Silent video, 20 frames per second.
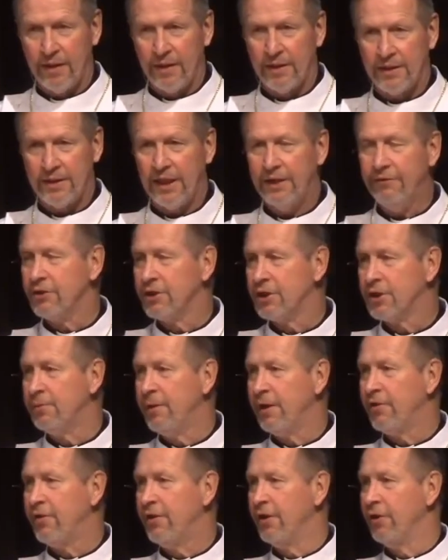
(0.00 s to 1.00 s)
Stephen
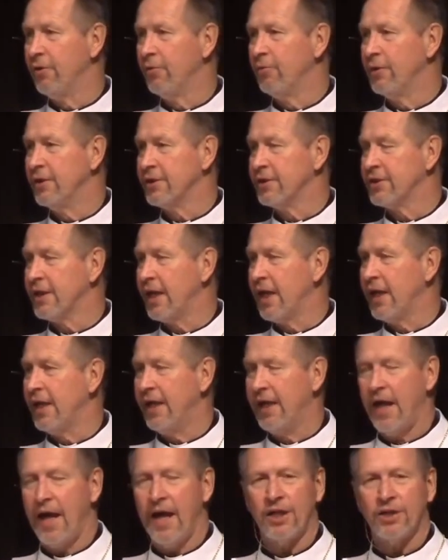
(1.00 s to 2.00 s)
Smith here was
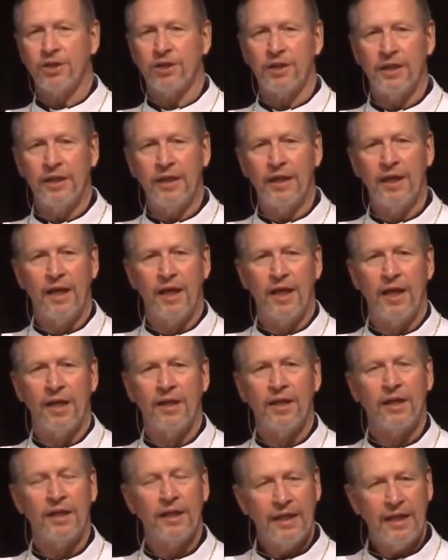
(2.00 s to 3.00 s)
citing actually
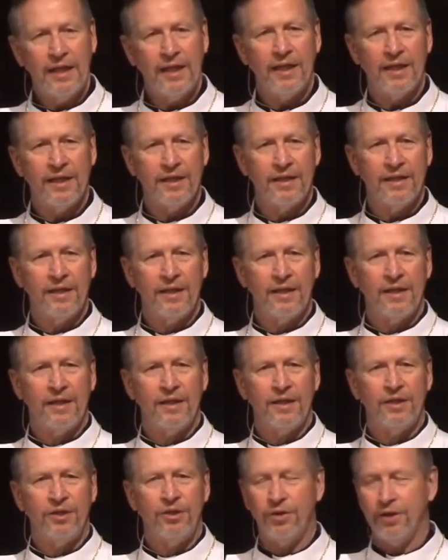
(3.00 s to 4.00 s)
the lead in
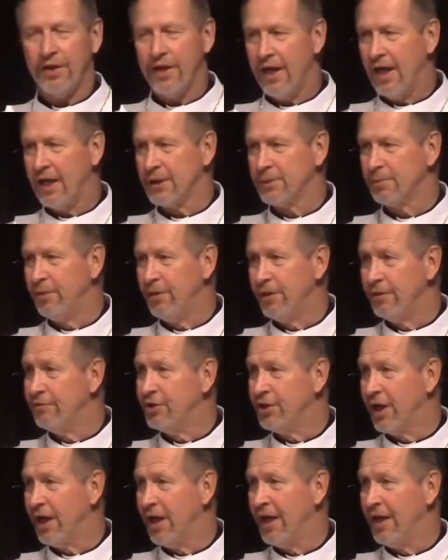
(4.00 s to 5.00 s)
to the Gospel of
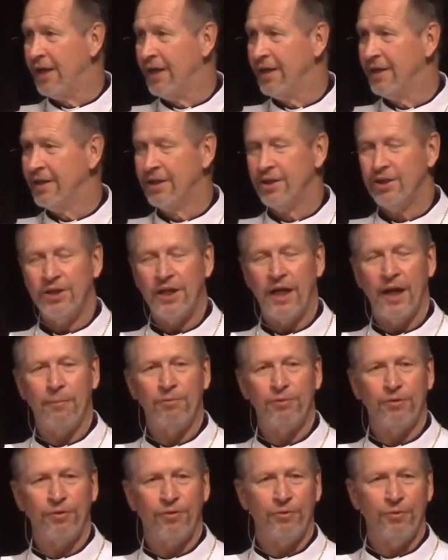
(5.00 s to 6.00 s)
John,
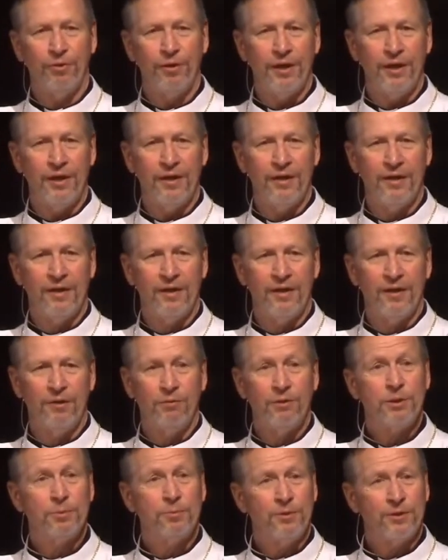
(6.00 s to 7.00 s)
chapter 3,
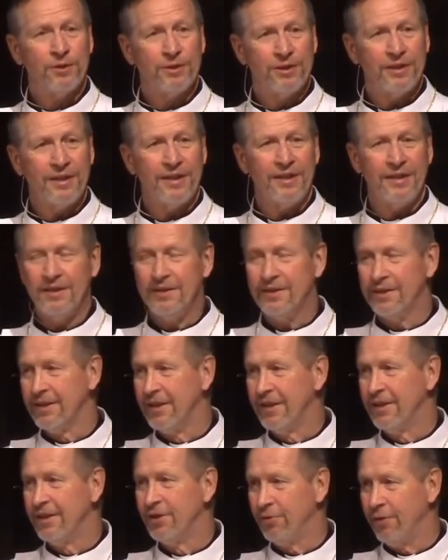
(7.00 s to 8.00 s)
which precedes
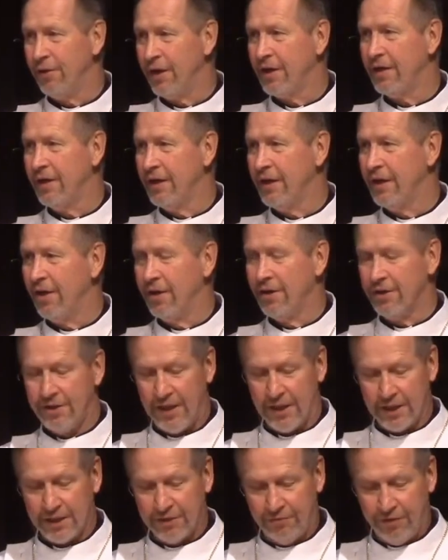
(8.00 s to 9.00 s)
directly our
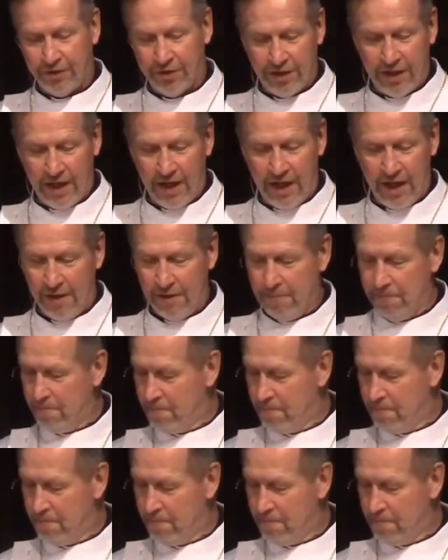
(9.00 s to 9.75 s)
text for today.